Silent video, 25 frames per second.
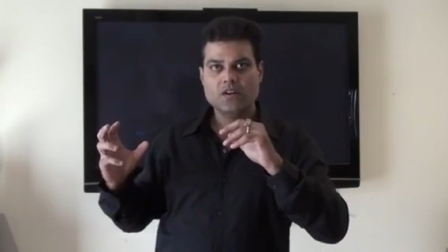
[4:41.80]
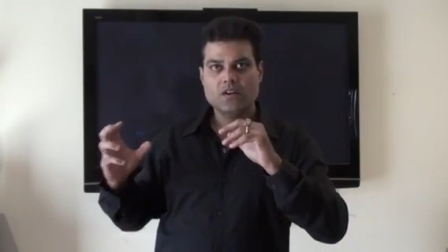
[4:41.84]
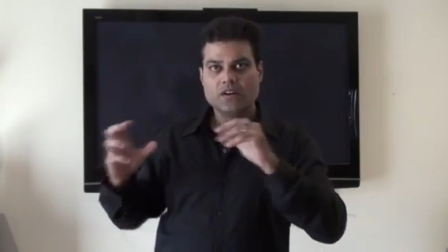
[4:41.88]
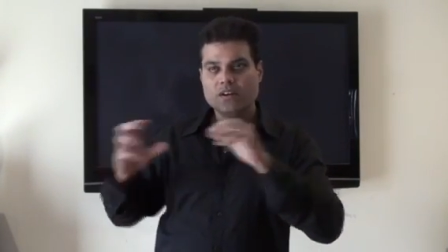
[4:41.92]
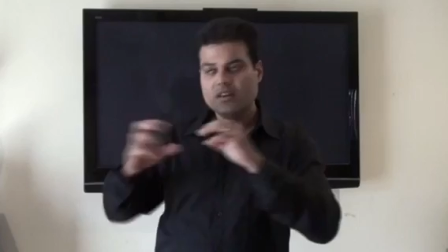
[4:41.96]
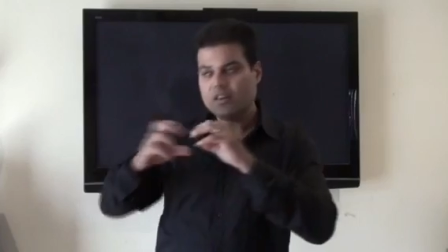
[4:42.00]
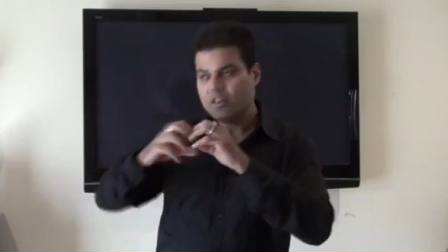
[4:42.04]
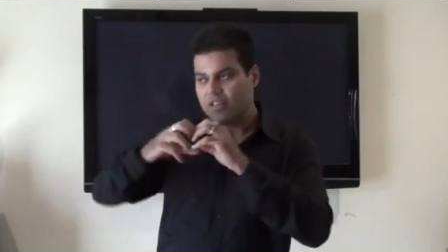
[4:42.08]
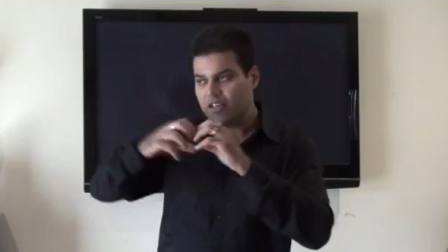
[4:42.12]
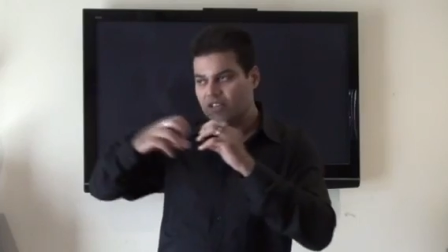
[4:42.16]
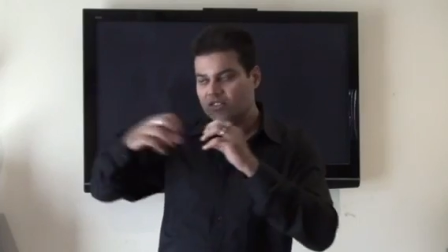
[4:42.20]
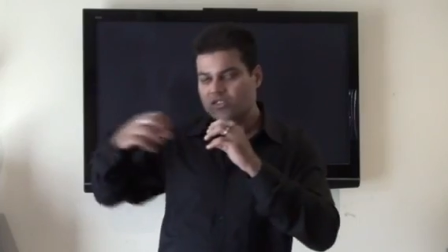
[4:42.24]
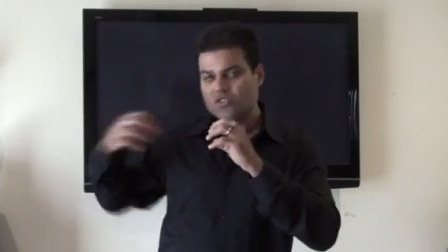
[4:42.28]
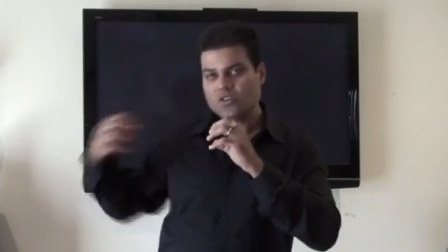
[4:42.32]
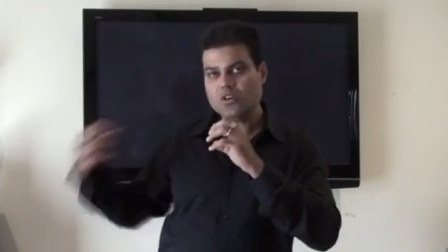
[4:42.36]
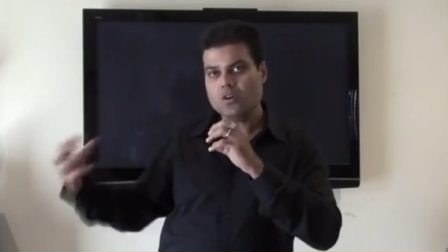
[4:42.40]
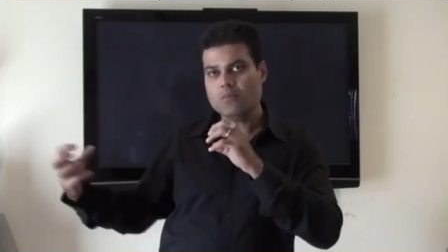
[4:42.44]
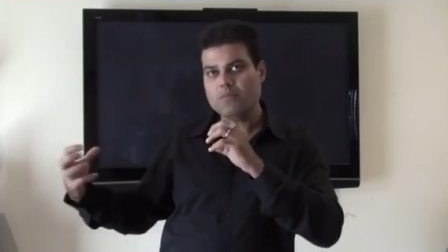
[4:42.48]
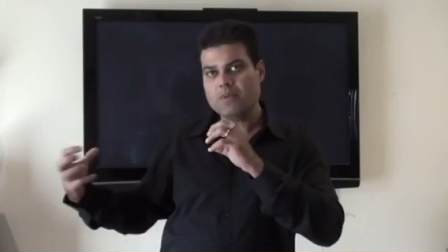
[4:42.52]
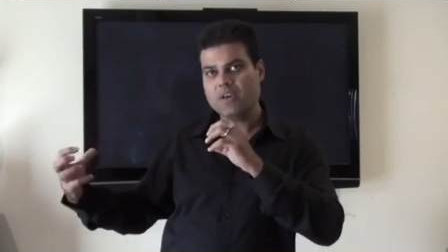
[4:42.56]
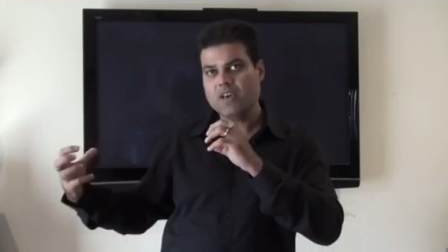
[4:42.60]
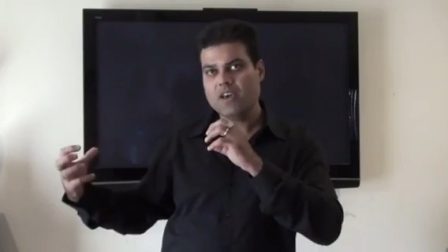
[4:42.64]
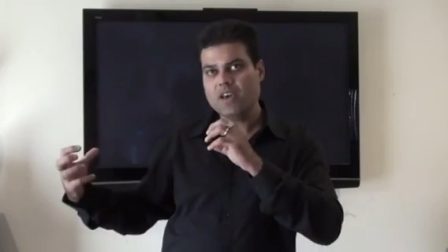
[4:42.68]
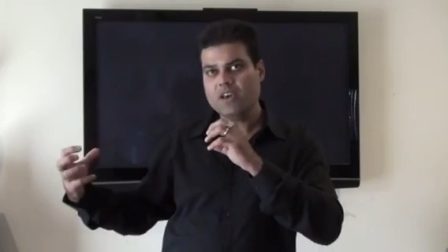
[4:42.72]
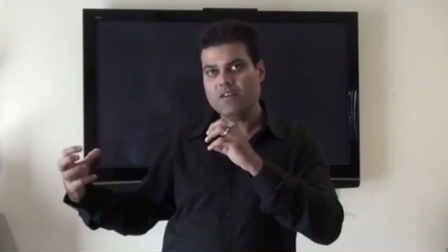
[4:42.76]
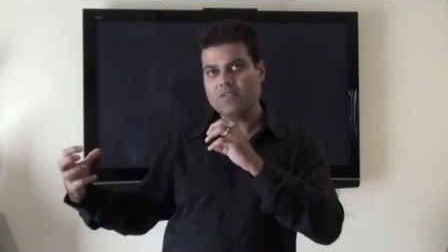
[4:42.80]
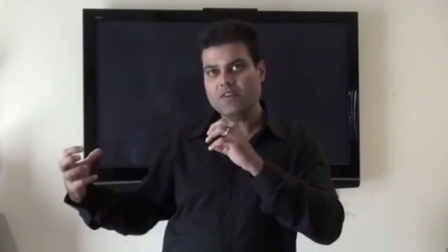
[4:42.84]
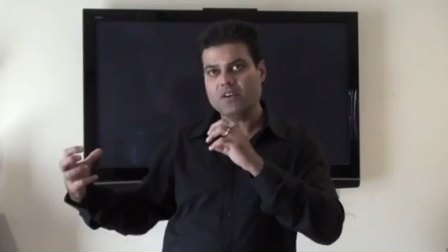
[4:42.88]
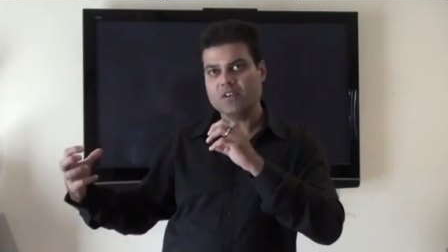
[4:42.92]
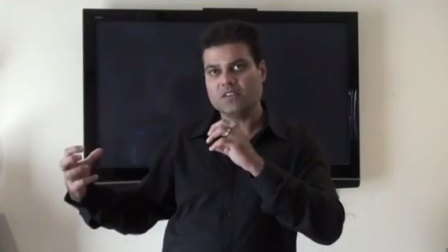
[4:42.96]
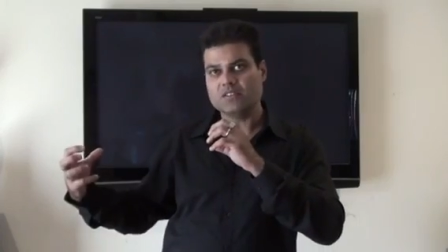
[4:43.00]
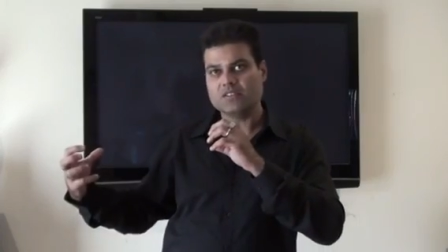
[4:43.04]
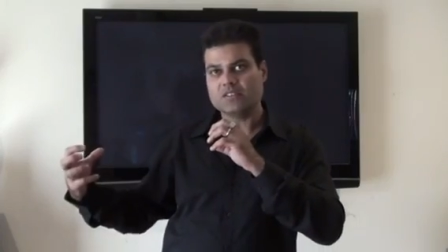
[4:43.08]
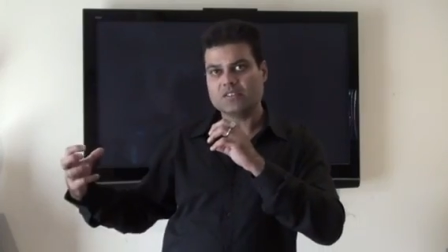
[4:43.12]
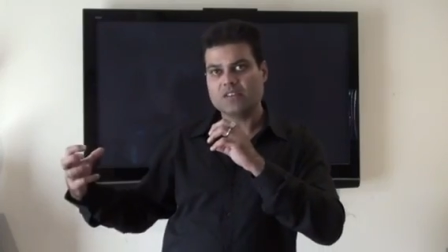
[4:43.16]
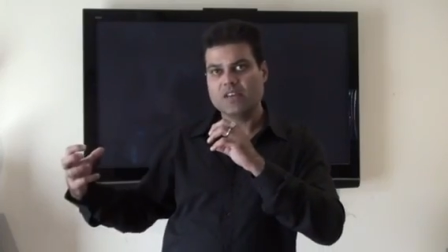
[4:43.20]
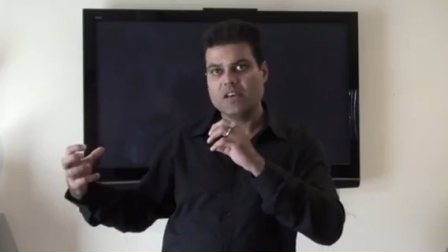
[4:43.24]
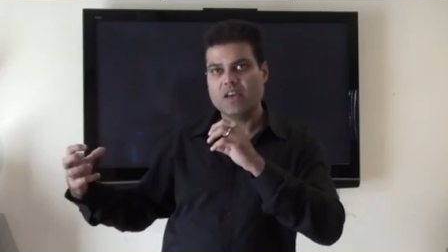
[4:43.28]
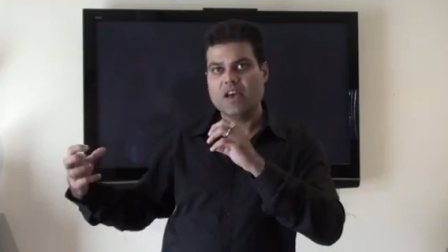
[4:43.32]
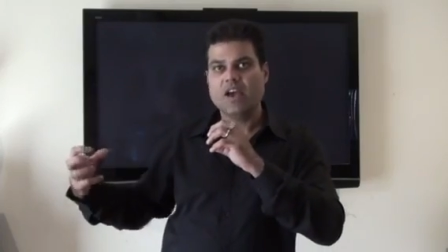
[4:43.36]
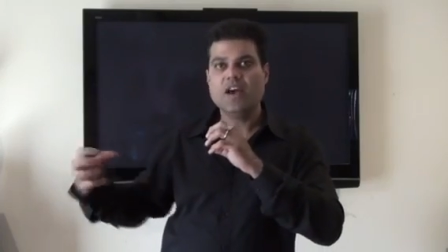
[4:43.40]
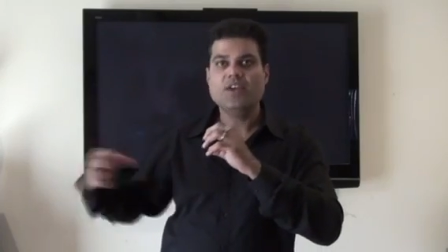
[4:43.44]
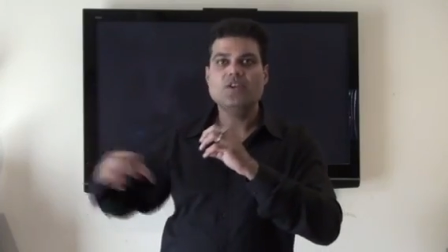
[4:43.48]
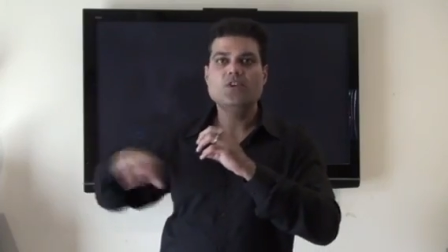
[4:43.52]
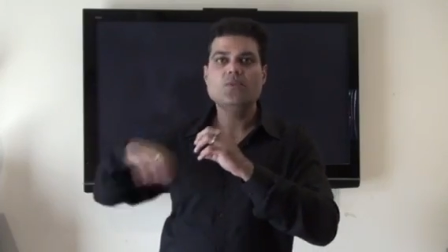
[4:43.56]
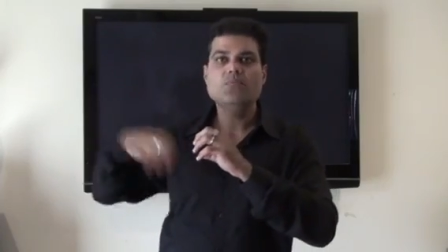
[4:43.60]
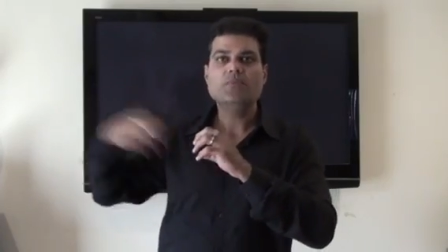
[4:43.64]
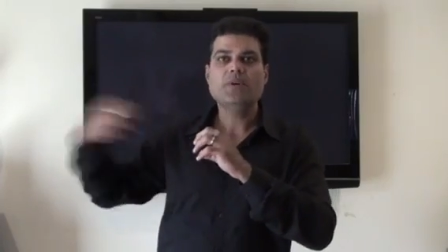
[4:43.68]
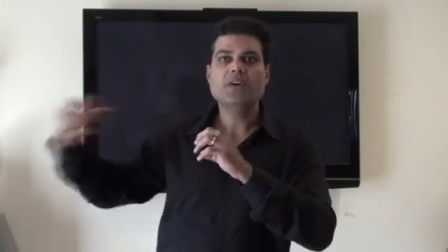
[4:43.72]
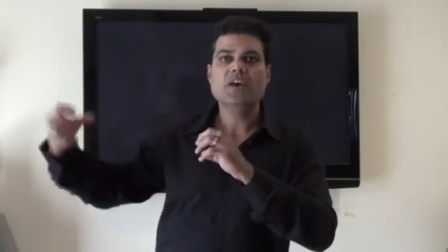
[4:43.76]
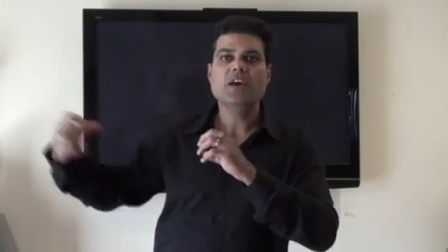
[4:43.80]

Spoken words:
It leads to your behaviors, and your